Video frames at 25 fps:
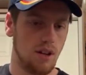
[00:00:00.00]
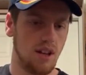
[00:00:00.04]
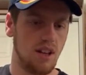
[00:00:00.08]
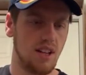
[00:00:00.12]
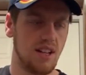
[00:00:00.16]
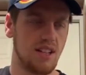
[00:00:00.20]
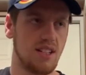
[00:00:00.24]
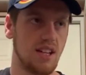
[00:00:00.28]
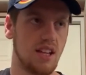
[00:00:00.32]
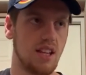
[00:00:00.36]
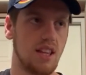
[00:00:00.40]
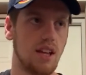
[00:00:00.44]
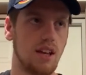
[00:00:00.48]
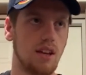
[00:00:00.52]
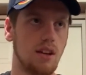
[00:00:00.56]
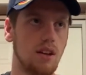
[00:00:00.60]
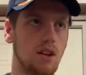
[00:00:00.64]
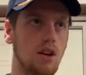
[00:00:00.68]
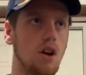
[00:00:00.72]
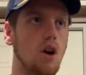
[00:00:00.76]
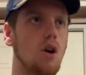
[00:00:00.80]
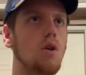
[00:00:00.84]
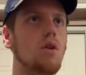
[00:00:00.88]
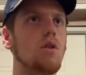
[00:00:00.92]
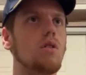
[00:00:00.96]
at least I think
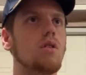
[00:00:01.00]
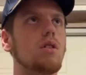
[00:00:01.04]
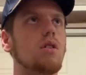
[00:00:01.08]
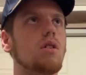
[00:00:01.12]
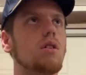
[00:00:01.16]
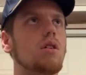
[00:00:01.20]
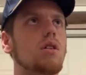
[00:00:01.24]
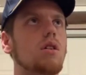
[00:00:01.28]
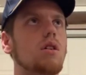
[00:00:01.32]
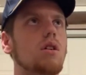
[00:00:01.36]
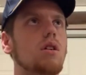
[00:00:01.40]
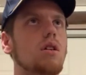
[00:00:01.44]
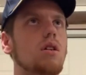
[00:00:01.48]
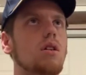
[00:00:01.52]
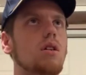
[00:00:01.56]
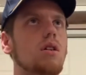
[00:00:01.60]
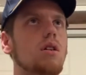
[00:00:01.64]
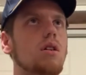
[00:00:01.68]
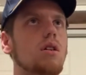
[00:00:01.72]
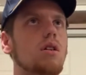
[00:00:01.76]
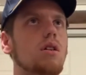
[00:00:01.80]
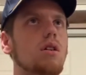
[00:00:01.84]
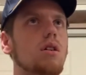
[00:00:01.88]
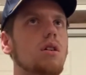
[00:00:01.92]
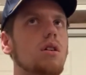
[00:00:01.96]

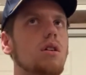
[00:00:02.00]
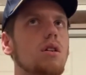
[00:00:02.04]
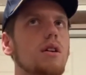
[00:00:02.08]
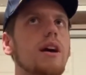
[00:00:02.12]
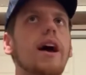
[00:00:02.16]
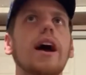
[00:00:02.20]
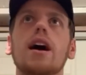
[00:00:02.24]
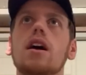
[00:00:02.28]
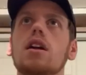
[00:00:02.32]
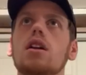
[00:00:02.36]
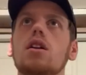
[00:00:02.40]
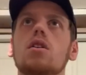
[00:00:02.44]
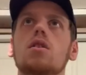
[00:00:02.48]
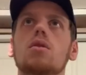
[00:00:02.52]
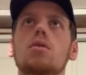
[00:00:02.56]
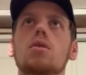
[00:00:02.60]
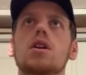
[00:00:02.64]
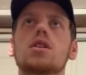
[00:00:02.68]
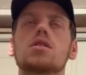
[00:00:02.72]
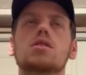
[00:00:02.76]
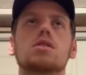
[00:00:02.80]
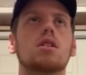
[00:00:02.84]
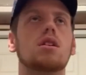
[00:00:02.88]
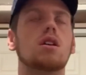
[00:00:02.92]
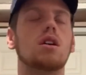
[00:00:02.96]
it
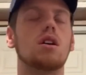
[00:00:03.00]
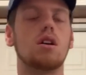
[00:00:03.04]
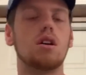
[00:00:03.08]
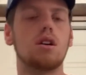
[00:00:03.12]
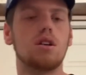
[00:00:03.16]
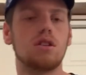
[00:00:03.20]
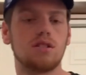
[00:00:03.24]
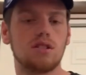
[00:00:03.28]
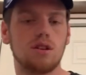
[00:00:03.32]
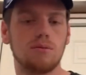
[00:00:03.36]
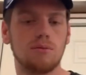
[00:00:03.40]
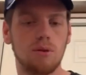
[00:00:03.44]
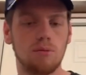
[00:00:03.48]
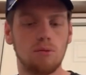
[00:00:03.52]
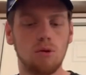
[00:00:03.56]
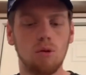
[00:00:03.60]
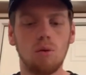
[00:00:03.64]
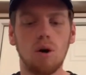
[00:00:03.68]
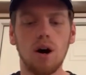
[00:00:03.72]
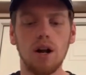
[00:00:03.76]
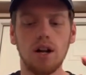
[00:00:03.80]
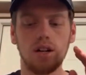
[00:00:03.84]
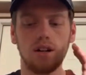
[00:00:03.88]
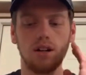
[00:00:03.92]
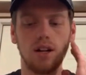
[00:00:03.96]
was. Some people
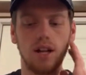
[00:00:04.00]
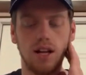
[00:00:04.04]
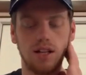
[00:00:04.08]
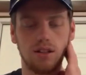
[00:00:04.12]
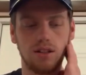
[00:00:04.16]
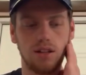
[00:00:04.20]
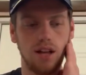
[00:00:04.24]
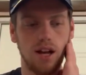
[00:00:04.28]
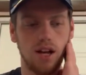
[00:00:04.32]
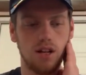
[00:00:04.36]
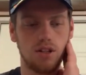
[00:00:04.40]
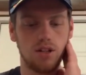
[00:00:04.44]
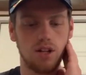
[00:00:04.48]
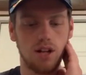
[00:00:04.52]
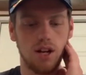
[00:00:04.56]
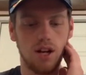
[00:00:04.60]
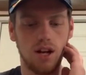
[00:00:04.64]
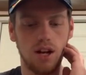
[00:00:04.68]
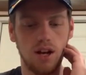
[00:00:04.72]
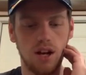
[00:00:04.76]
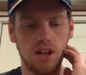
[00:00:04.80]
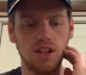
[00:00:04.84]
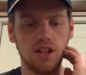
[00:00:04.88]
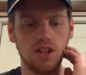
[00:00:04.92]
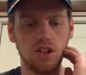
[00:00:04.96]
wanted to like The Last
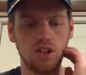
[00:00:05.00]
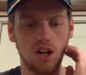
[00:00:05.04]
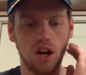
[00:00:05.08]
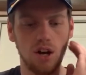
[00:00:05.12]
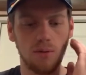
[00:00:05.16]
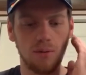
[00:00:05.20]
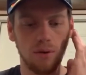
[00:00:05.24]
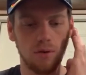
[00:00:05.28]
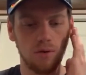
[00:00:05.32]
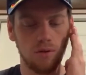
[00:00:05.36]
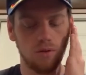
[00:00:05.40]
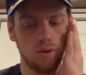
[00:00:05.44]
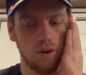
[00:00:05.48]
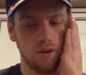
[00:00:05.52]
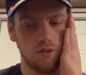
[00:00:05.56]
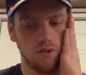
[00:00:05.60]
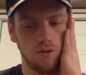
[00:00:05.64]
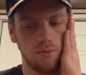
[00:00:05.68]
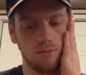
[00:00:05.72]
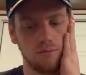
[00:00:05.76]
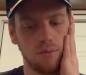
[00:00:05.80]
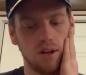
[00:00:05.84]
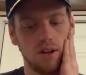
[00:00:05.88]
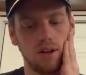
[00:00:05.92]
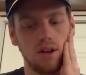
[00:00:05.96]
Jedi. I think Jeremy was one of
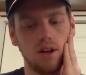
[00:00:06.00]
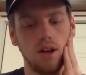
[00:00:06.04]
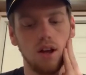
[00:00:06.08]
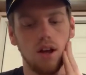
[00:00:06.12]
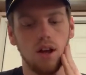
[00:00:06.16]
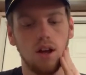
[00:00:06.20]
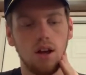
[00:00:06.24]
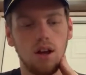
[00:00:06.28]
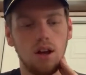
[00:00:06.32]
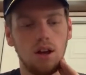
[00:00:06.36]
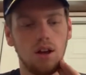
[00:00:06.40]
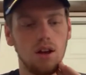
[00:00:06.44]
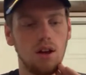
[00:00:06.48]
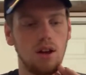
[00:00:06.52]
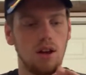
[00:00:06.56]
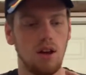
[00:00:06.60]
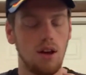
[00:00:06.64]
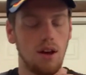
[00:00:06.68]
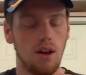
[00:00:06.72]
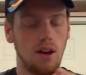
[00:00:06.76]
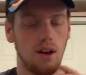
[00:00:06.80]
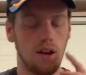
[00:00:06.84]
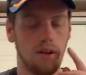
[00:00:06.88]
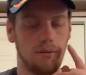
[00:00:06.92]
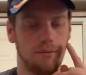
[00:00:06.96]
them, but
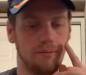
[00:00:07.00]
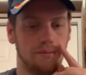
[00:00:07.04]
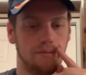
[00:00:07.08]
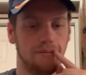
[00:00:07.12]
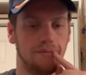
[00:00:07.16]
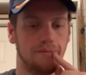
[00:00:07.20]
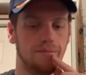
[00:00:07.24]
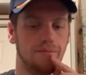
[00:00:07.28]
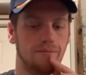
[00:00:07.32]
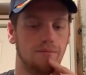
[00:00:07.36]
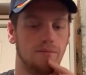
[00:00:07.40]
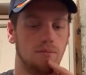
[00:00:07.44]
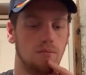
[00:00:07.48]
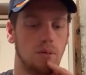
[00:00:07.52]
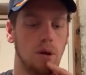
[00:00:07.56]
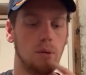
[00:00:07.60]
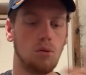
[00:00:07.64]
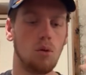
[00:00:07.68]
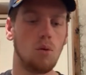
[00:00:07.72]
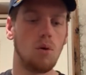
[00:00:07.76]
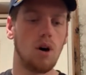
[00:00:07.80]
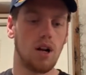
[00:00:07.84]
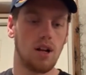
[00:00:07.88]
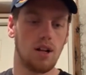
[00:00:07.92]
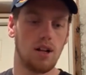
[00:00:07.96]

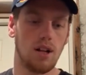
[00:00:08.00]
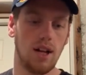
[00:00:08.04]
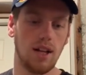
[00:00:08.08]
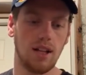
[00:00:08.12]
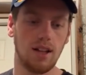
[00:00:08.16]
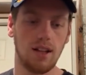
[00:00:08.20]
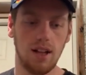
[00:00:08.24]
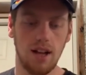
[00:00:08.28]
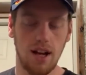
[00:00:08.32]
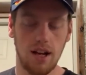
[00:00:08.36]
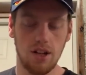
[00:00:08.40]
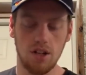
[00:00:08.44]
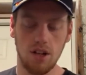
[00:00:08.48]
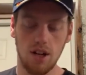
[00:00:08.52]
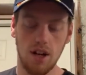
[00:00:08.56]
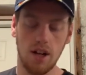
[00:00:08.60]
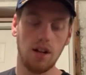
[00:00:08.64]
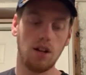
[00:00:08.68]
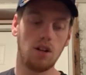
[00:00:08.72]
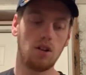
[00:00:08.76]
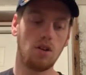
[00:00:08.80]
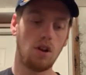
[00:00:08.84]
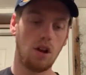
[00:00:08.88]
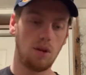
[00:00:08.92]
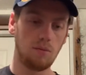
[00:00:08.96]
people wanted to like The Last Jedi,
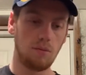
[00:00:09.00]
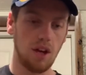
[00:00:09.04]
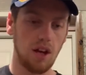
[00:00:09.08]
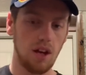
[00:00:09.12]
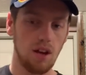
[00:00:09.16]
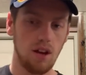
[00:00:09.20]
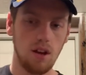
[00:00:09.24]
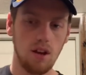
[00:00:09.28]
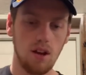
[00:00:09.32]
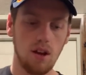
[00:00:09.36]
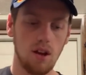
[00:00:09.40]
including me,